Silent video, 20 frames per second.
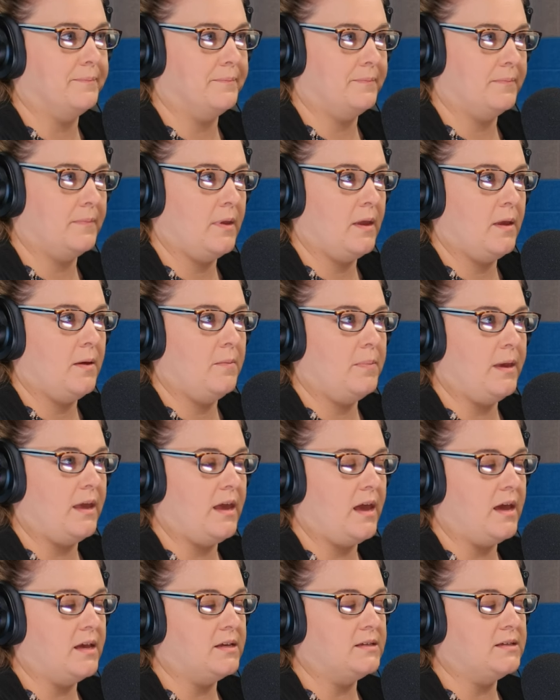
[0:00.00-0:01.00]
Okay.
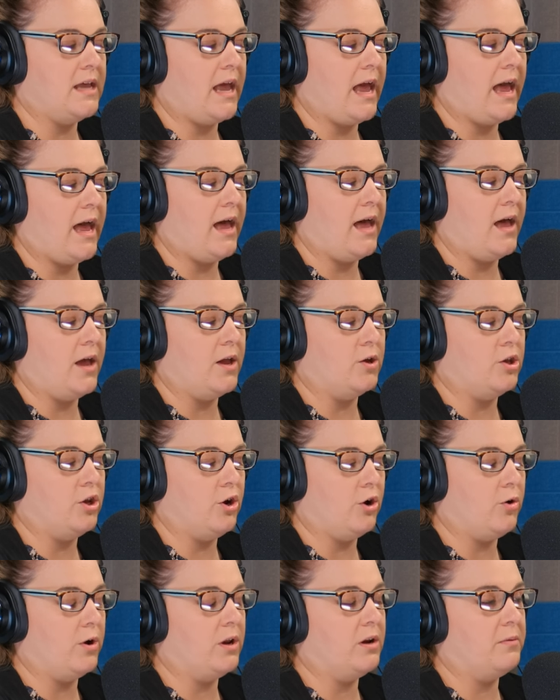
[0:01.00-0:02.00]
Because
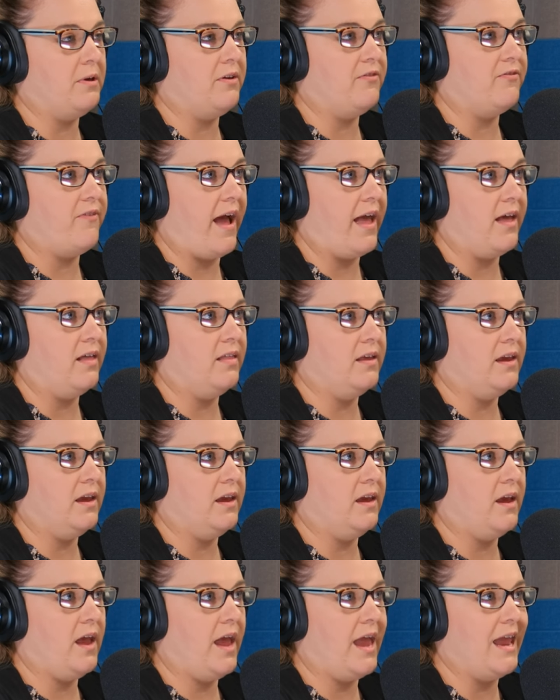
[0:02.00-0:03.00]
you're going to be
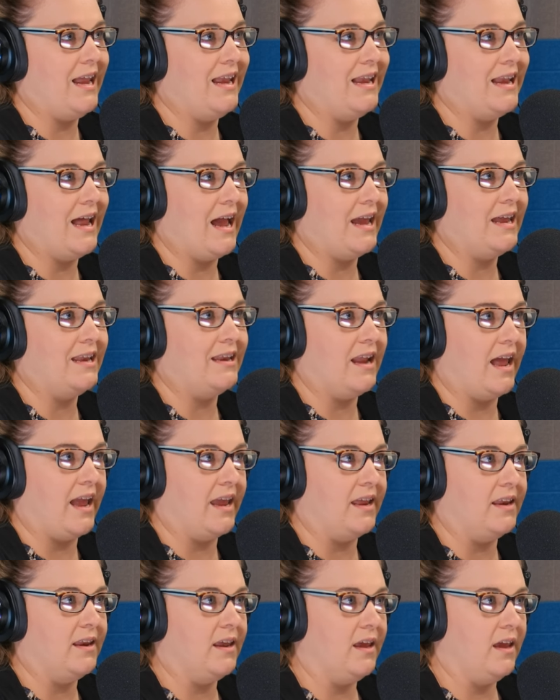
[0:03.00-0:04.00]
filing a
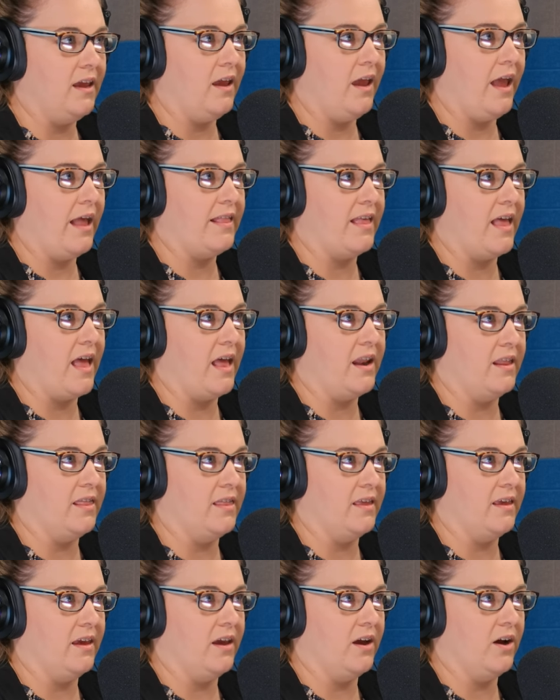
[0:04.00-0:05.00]
990 at the end of
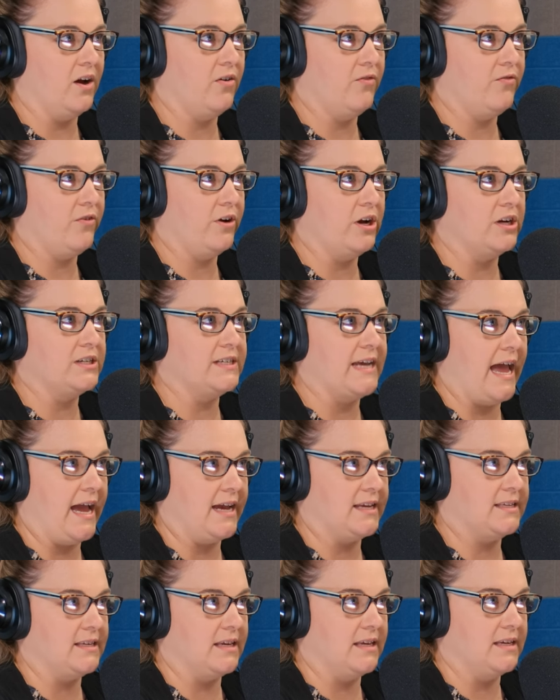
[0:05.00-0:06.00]
the year for your
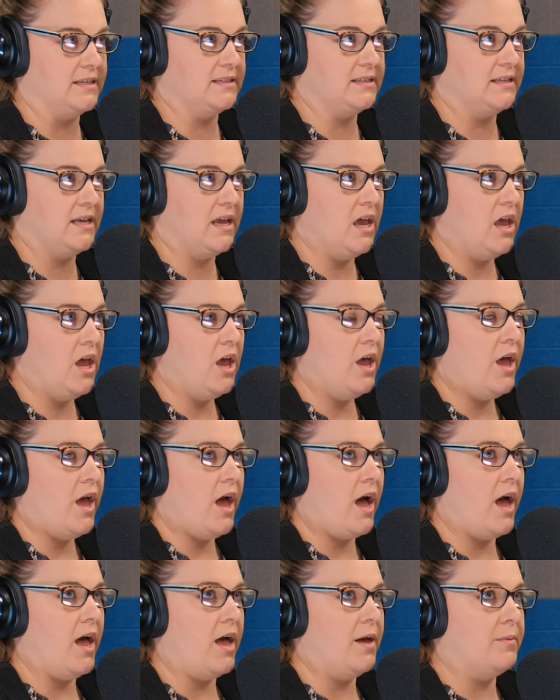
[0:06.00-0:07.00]
taxes. Okay.
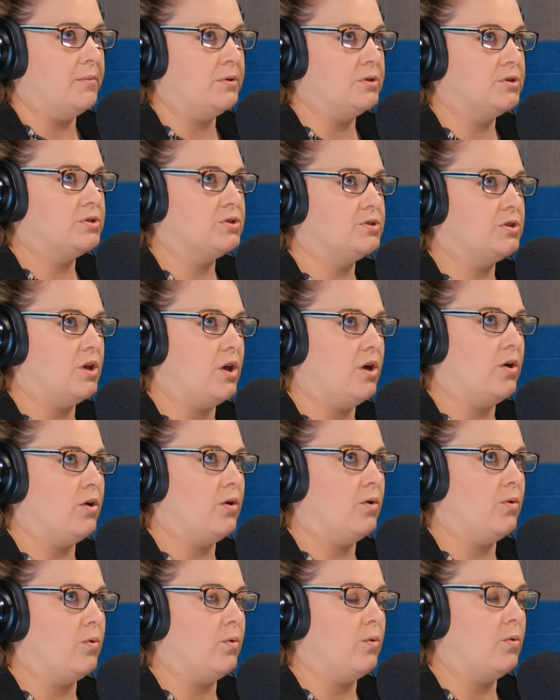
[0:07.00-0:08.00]

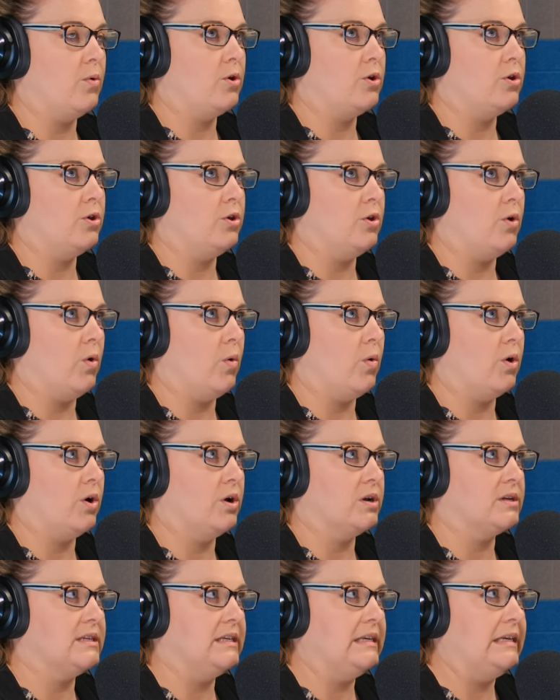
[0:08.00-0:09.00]
So
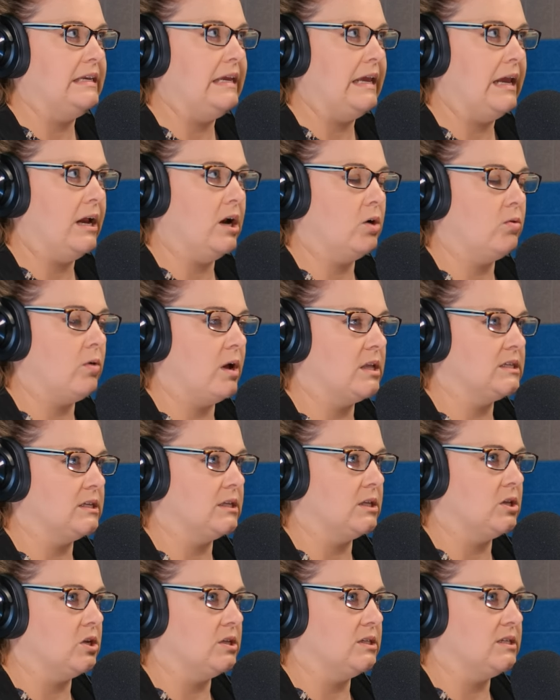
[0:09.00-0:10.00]
your year runs a
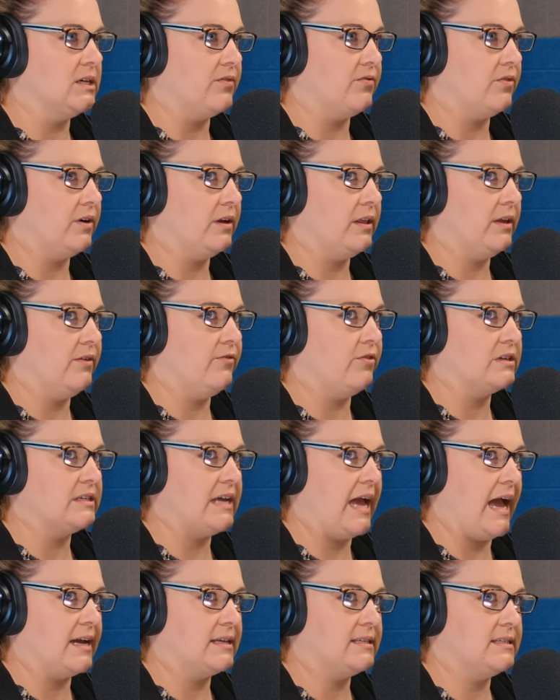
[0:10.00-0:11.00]
little differently for
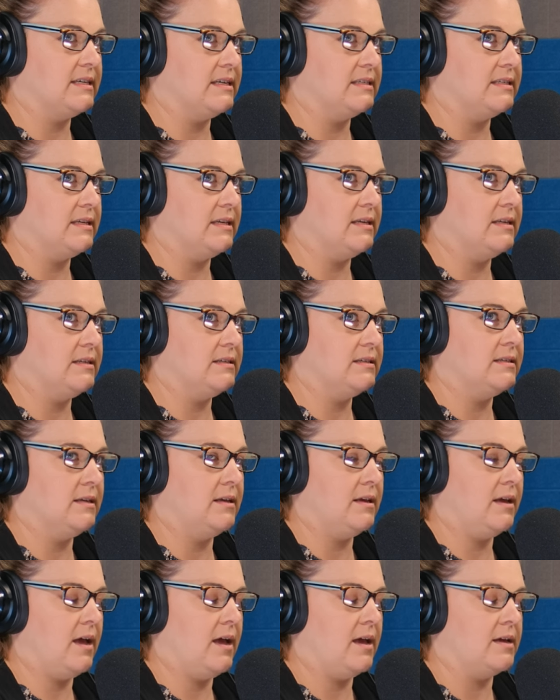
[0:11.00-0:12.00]
tax
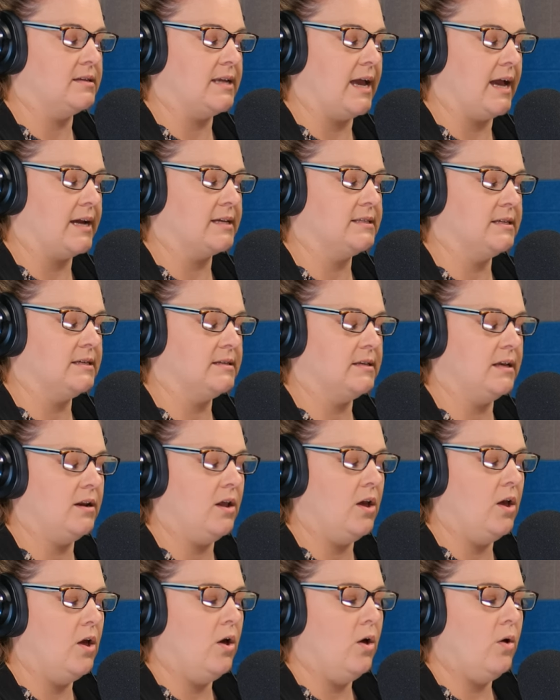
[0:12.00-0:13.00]
season,
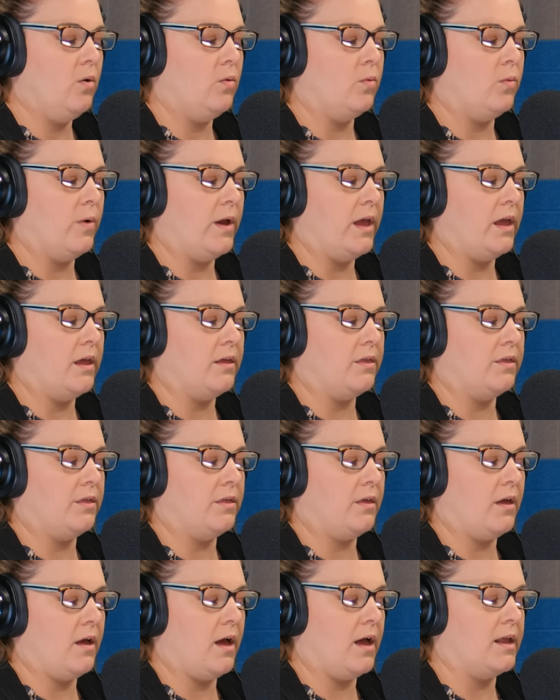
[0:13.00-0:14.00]
with
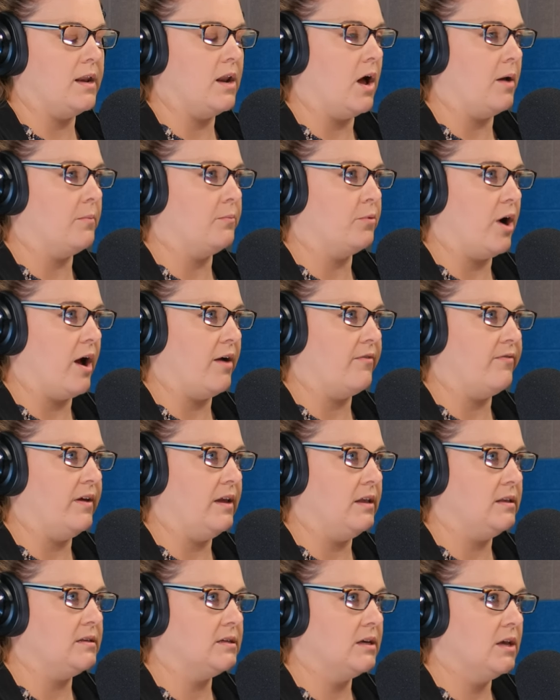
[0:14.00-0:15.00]
a
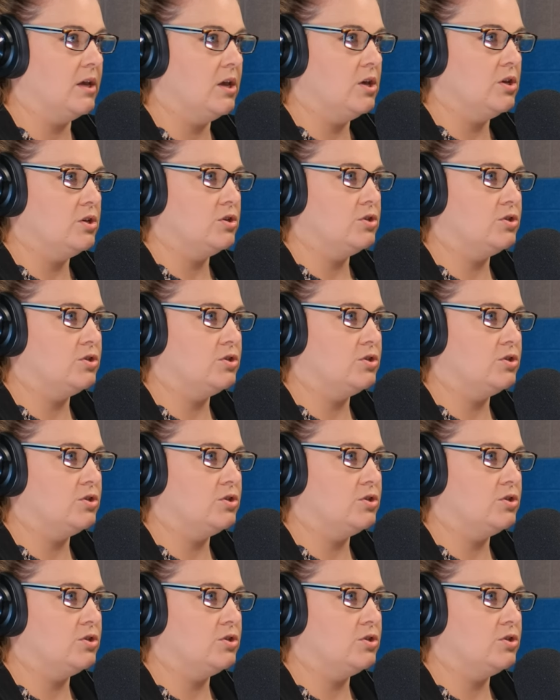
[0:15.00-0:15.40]
nonprofit. Oh.